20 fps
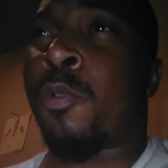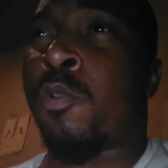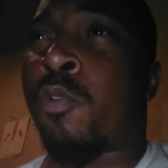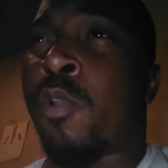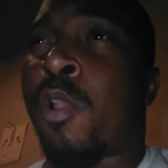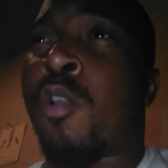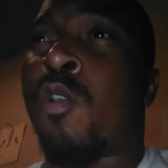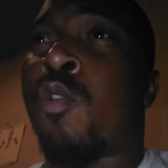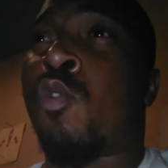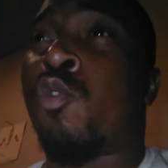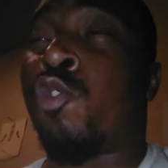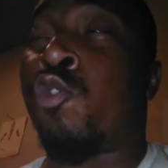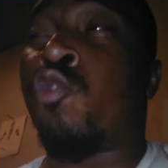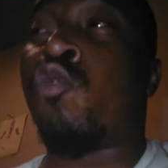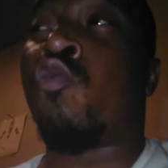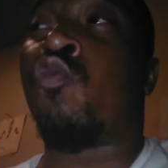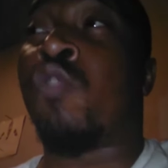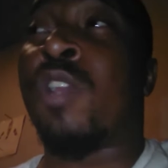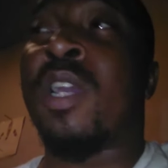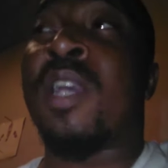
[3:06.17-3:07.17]
grown, you
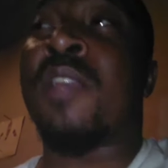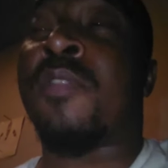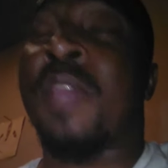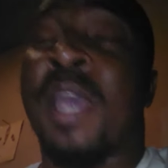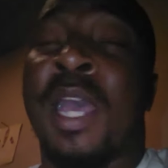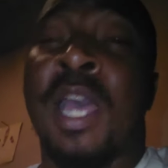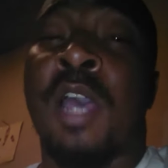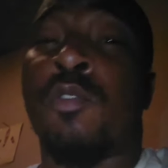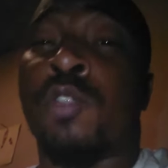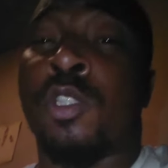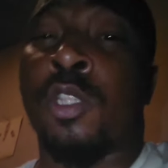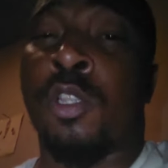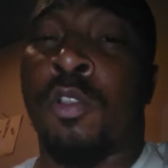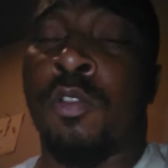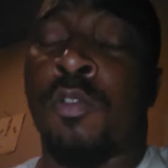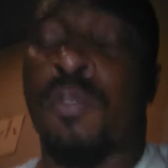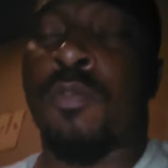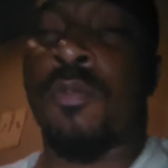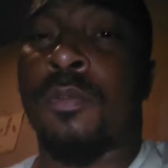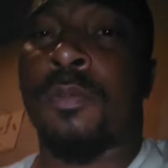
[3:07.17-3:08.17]
run the household.